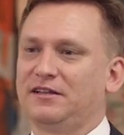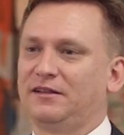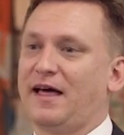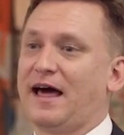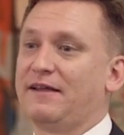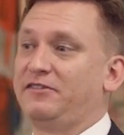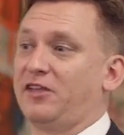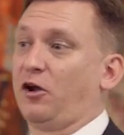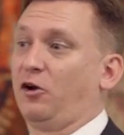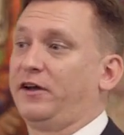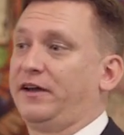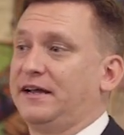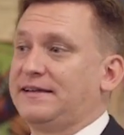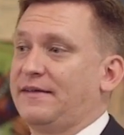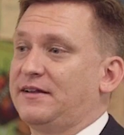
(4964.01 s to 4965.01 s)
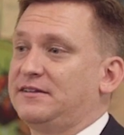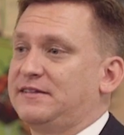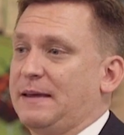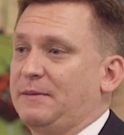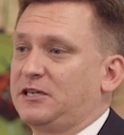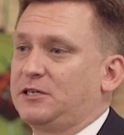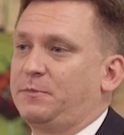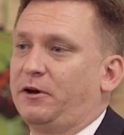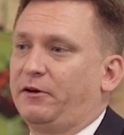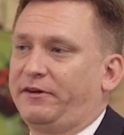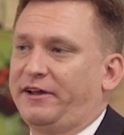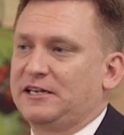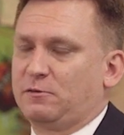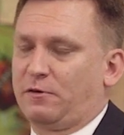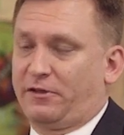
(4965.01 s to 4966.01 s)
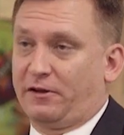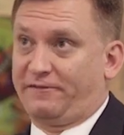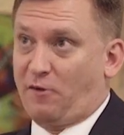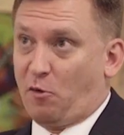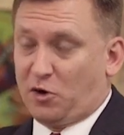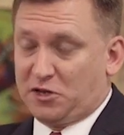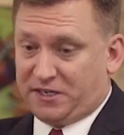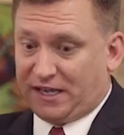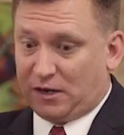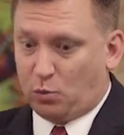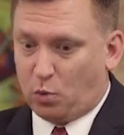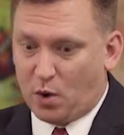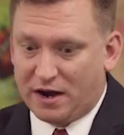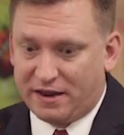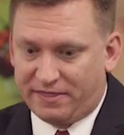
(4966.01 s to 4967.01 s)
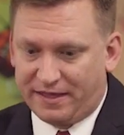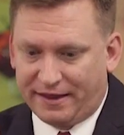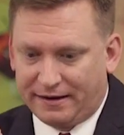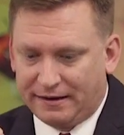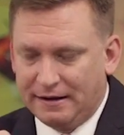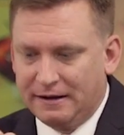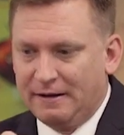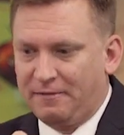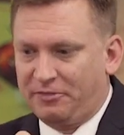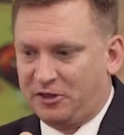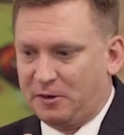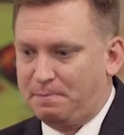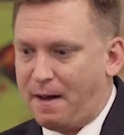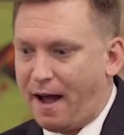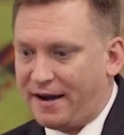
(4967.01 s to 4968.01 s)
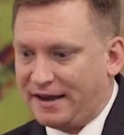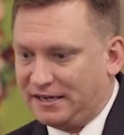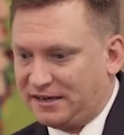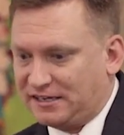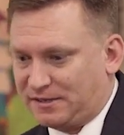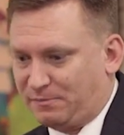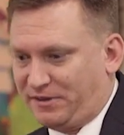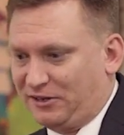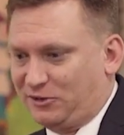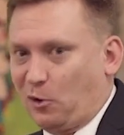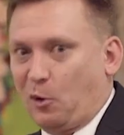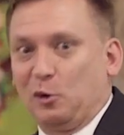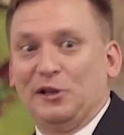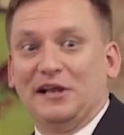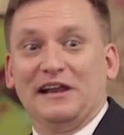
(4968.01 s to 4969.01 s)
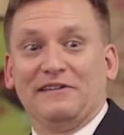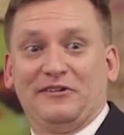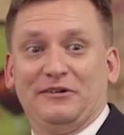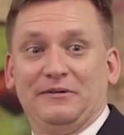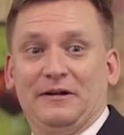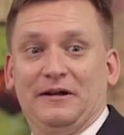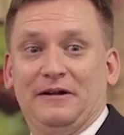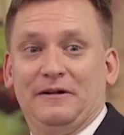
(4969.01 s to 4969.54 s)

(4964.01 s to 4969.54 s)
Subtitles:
A lot of younger kids have that same experience where they're focusing on one thing, their body does something totally different.